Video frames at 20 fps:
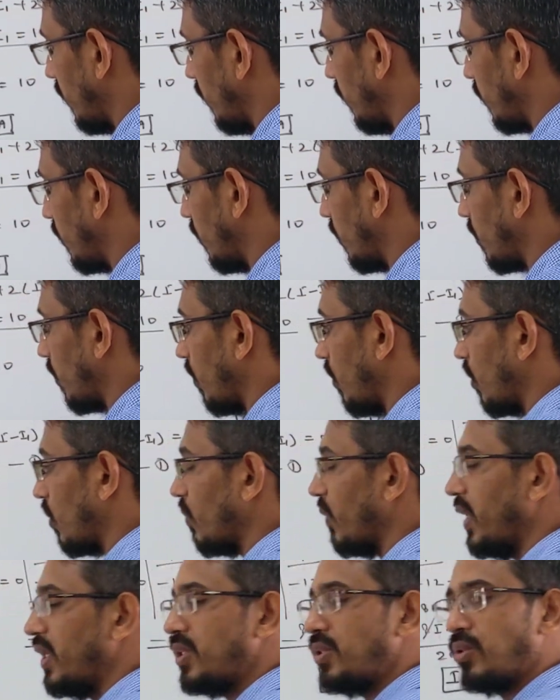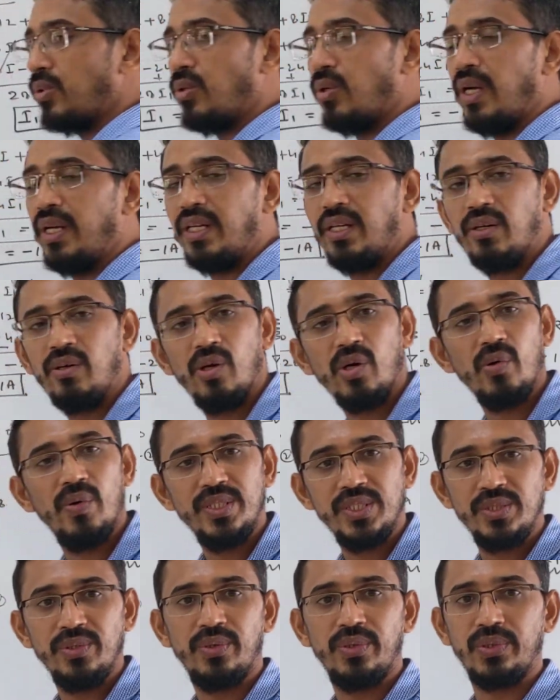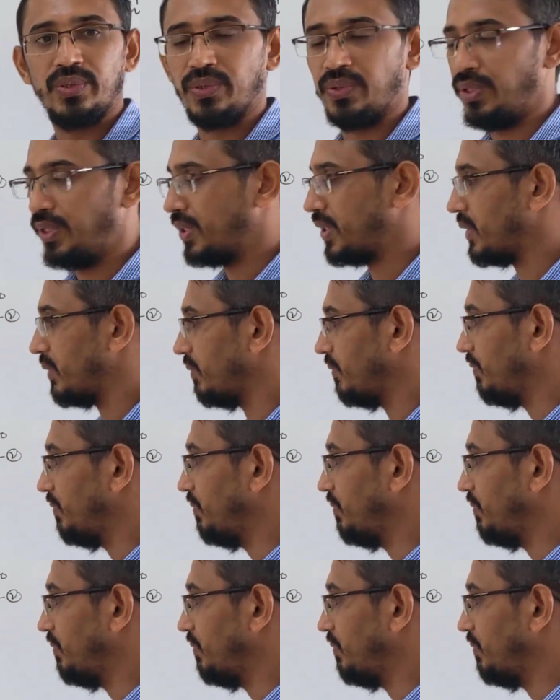You go clockwise, you go anti-clockwise, your choice.